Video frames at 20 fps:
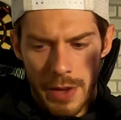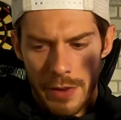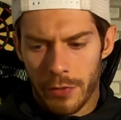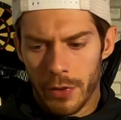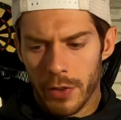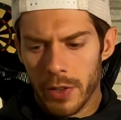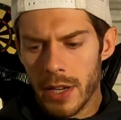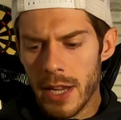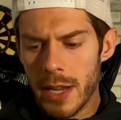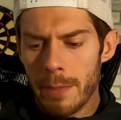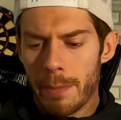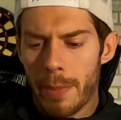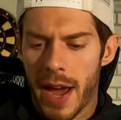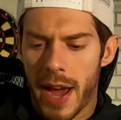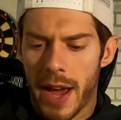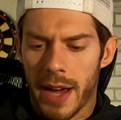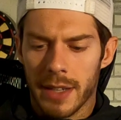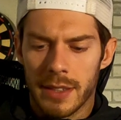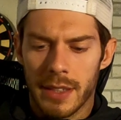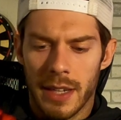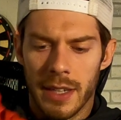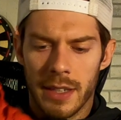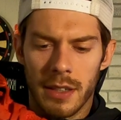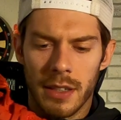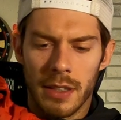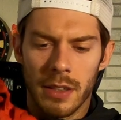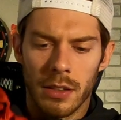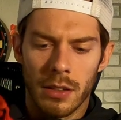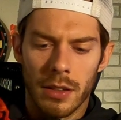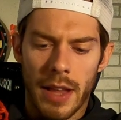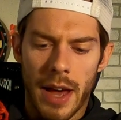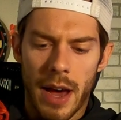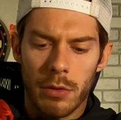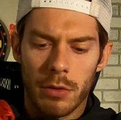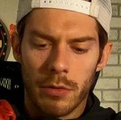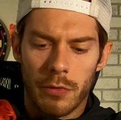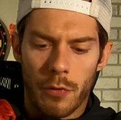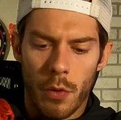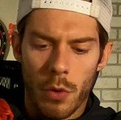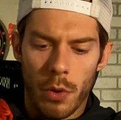foot impact, and it
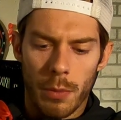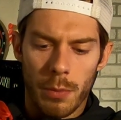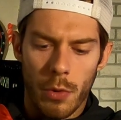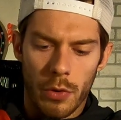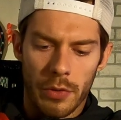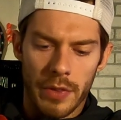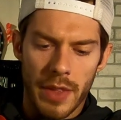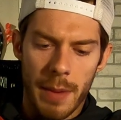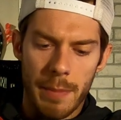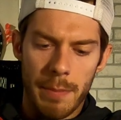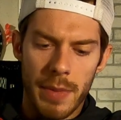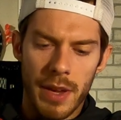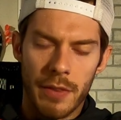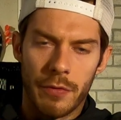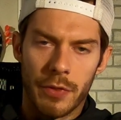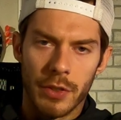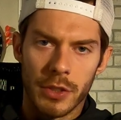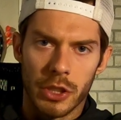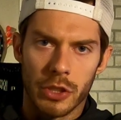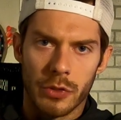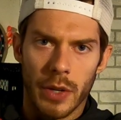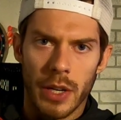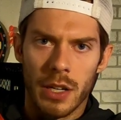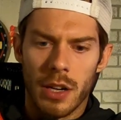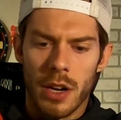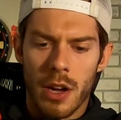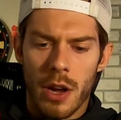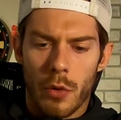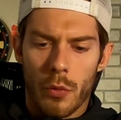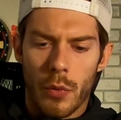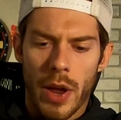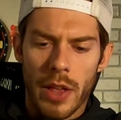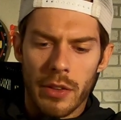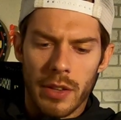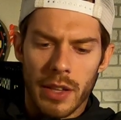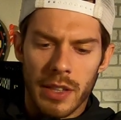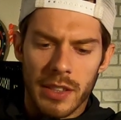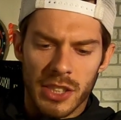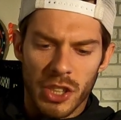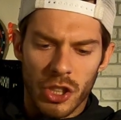allowed for more of that midfoot strike rather
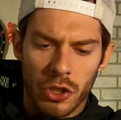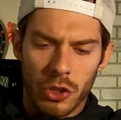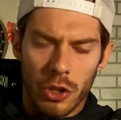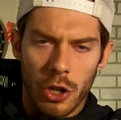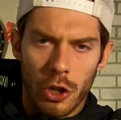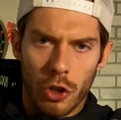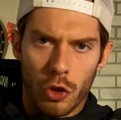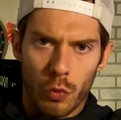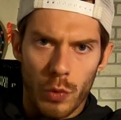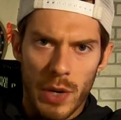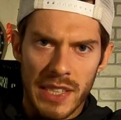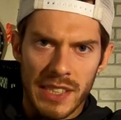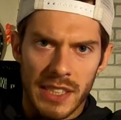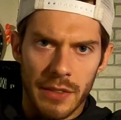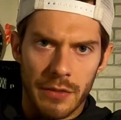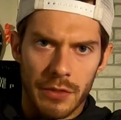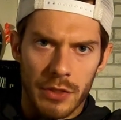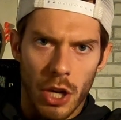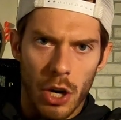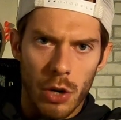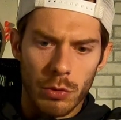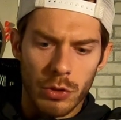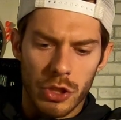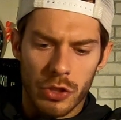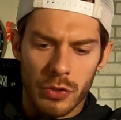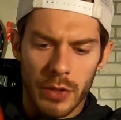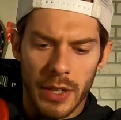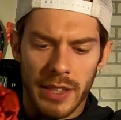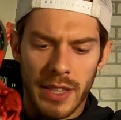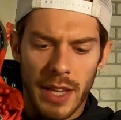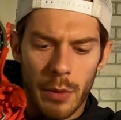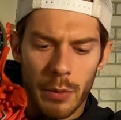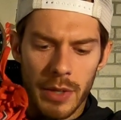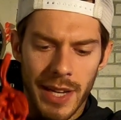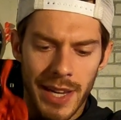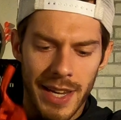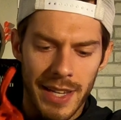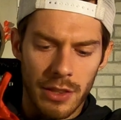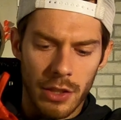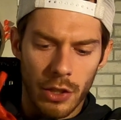than this aggressive toe strike that would
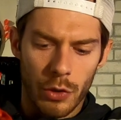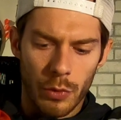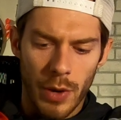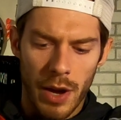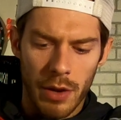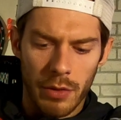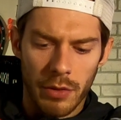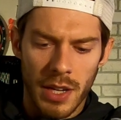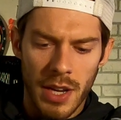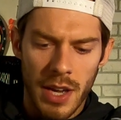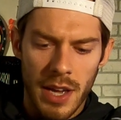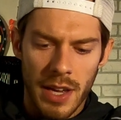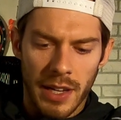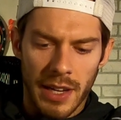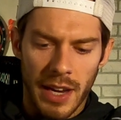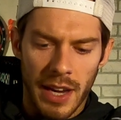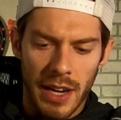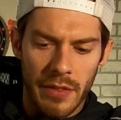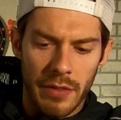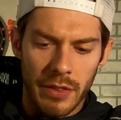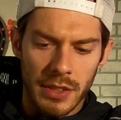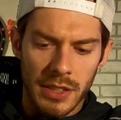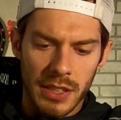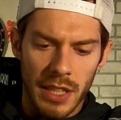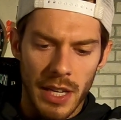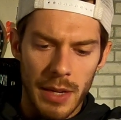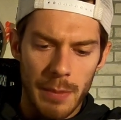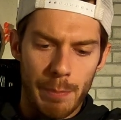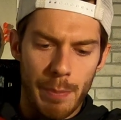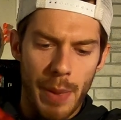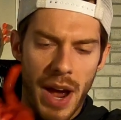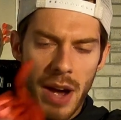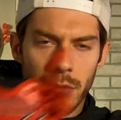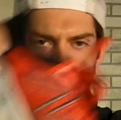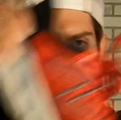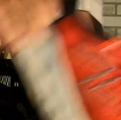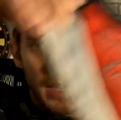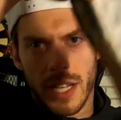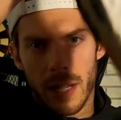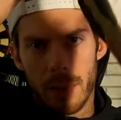hit the ground, kind of a slight
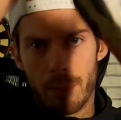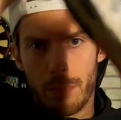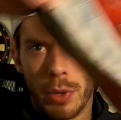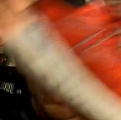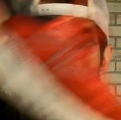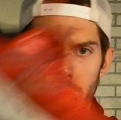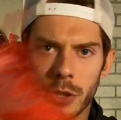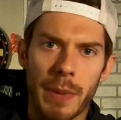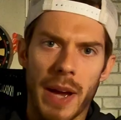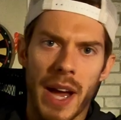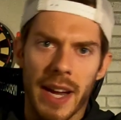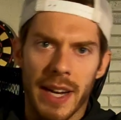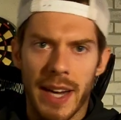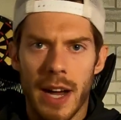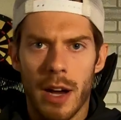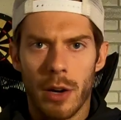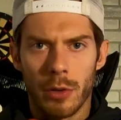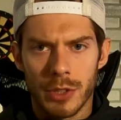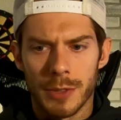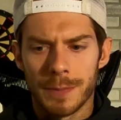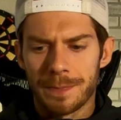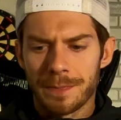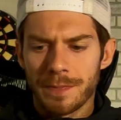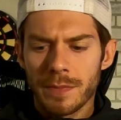bounce, and then push back out.